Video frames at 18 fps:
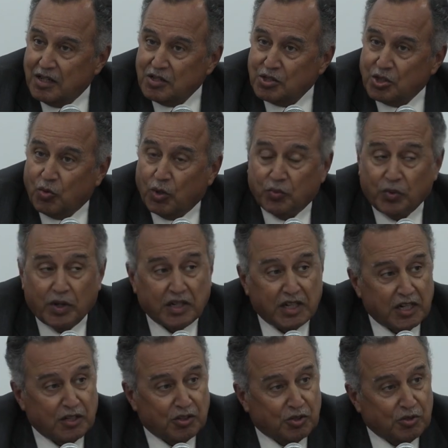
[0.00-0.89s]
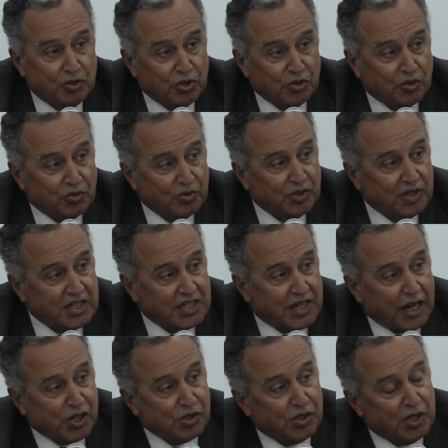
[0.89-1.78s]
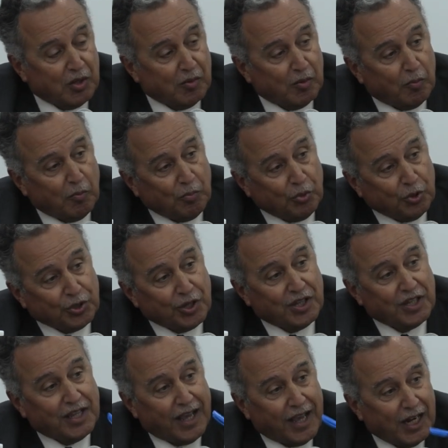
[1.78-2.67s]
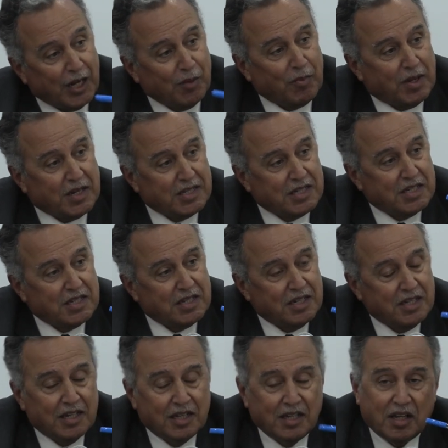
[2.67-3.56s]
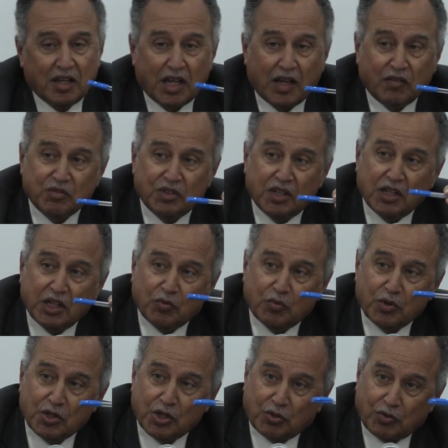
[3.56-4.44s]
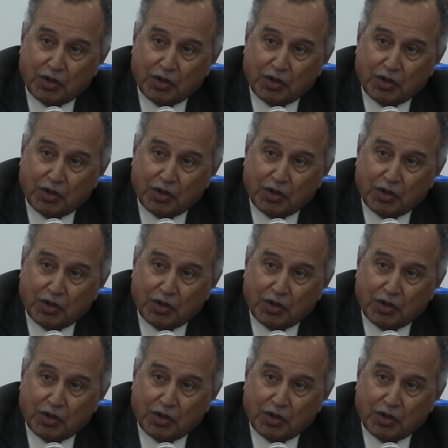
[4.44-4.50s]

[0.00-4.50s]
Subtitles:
So what we need to do is actually put the elements of dealing with the